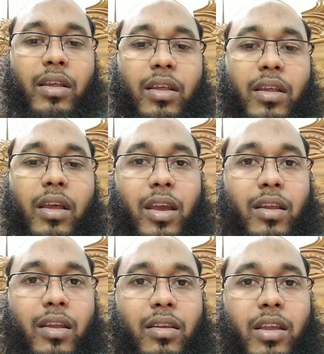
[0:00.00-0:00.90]
your
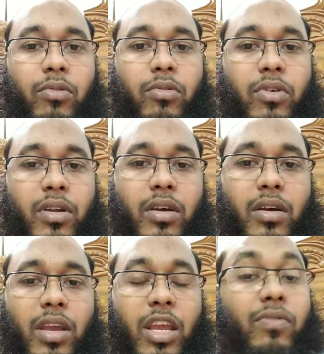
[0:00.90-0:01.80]
advanced level,
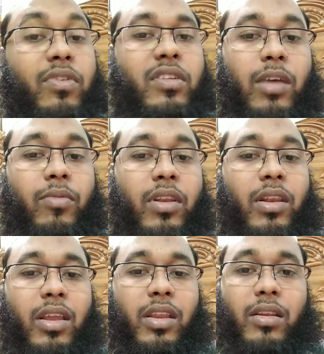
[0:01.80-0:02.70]
in
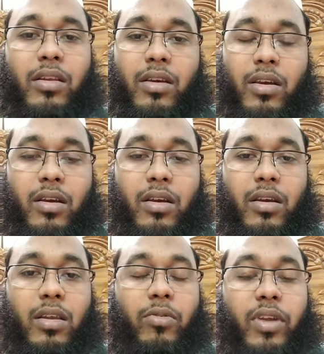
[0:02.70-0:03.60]
your HSC
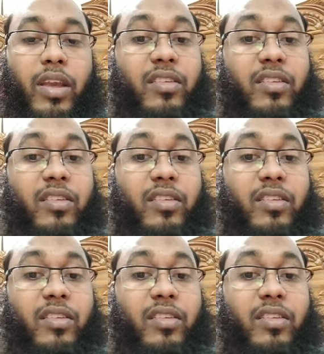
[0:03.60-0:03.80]
level,